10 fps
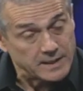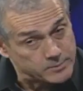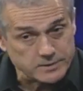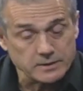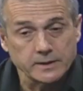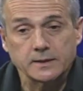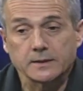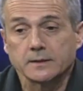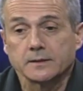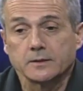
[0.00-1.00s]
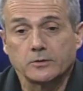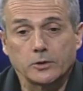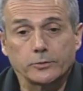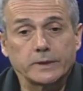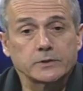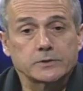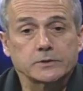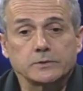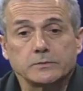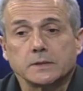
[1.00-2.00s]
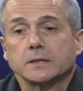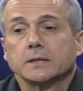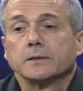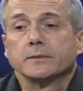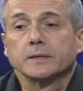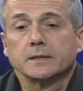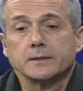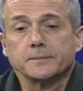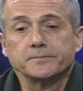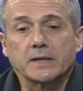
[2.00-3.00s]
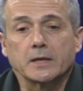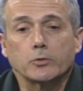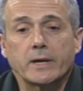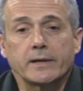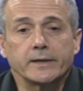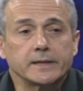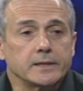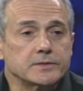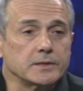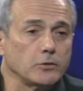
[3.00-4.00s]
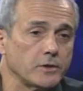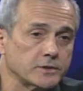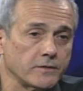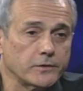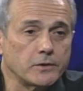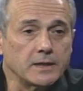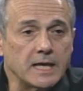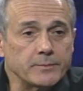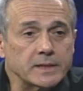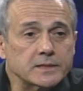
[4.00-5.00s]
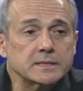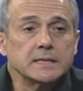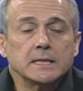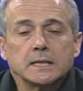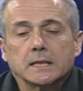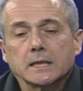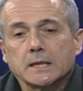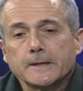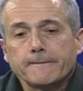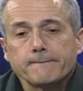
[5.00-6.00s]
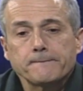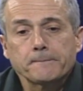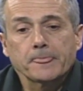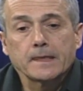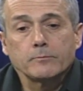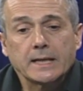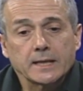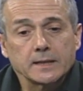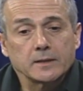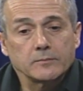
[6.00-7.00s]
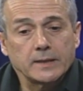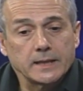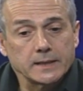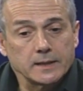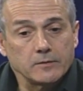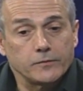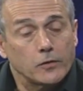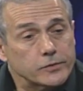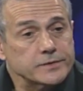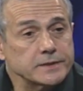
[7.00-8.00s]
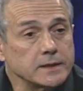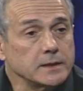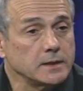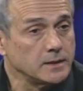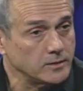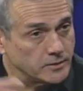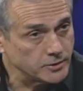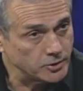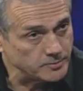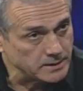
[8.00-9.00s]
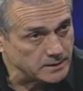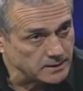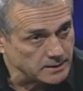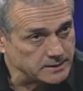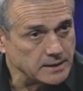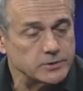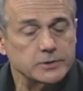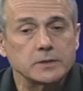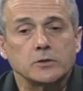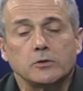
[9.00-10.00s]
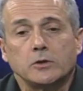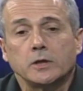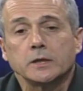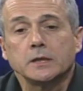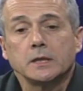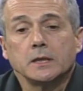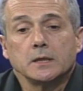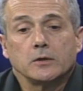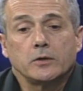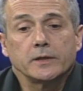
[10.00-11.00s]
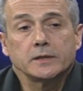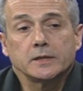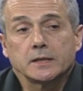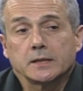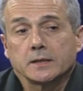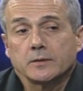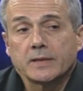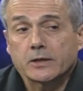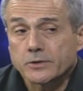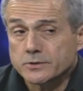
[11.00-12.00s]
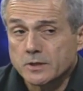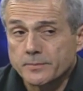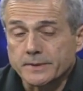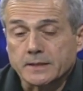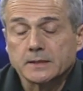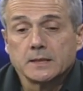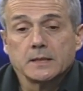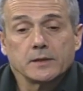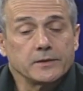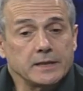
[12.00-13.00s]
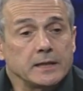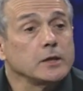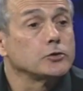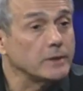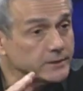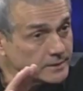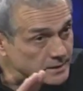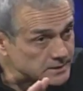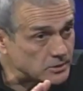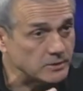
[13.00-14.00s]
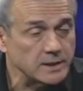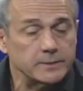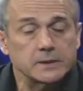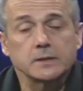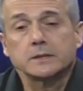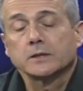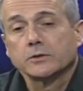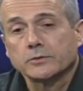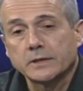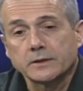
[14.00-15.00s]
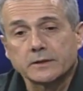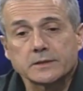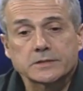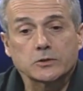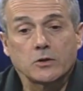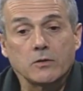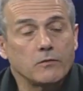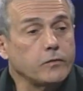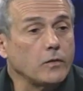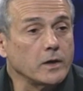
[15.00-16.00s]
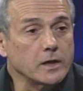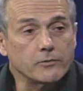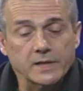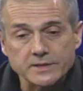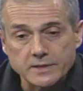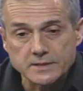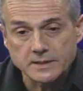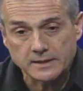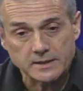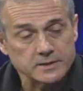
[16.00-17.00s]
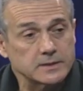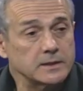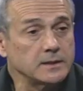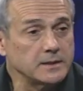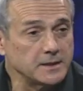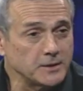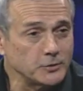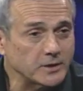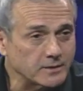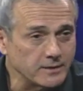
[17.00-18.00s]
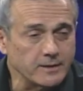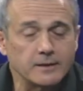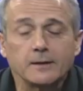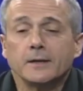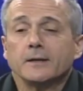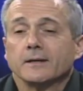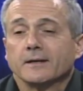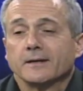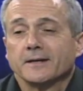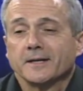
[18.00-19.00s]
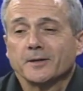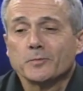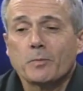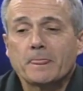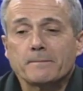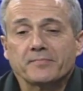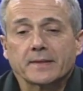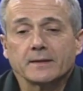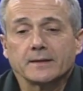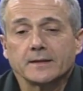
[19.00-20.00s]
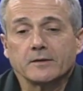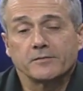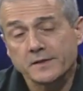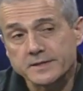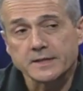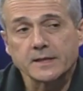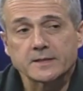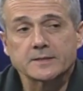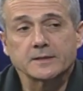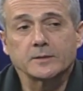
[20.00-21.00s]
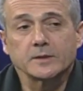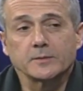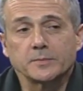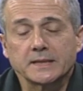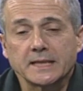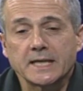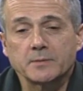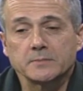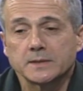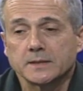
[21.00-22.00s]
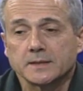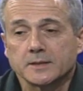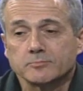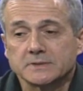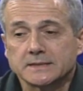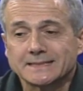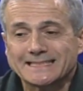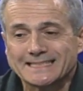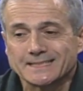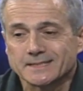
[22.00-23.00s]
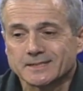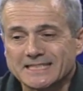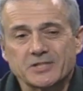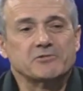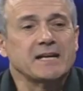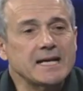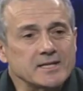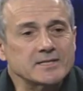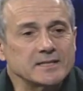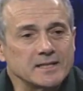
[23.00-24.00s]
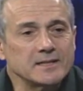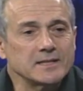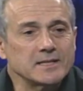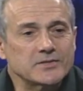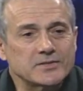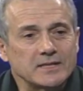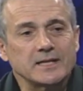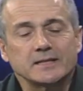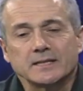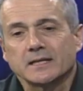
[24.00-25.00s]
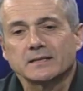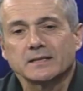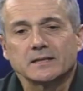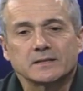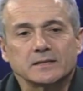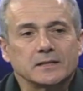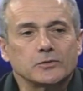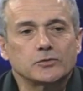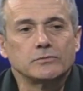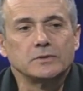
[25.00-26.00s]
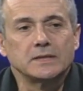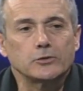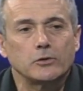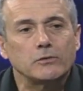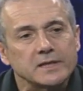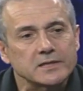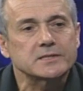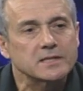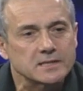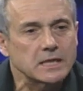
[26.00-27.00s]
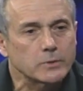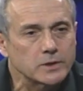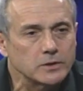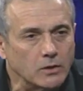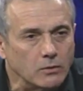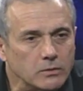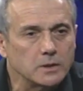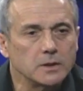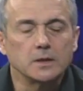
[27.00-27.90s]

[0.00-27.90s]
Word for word: famously uh, all the way to uh, um, acquiring its laws of thermodynamics. Um, by, by uh, focusing uh, human attention on, on the uh, macroscopic. Then, two hundred years ago, mm-hmm. let me continue, two hundred years ago, for reasons that are still uh, not clear, um, uh, physics uh, became um, uh, entranced in this idea that, uh, that all these things that we know